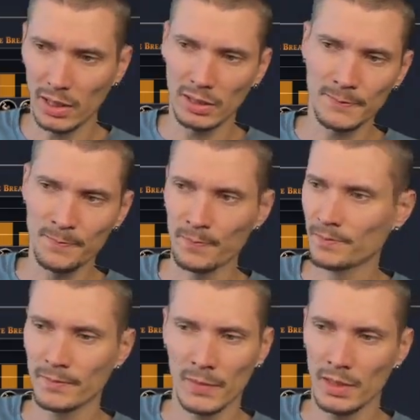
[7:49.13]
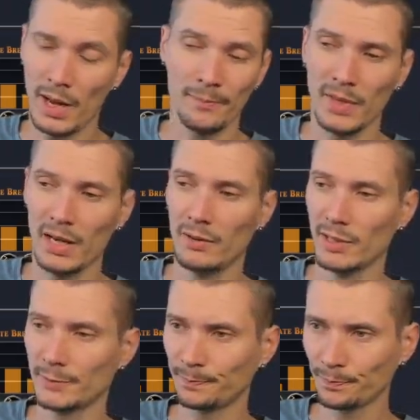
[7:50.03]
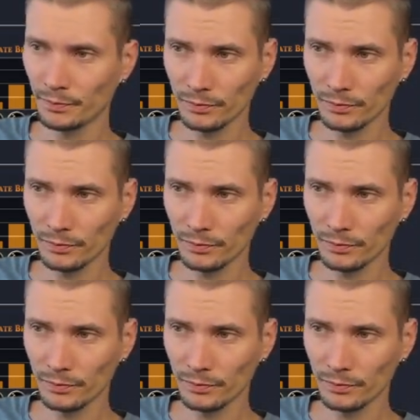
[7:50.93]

but yeah, anyways.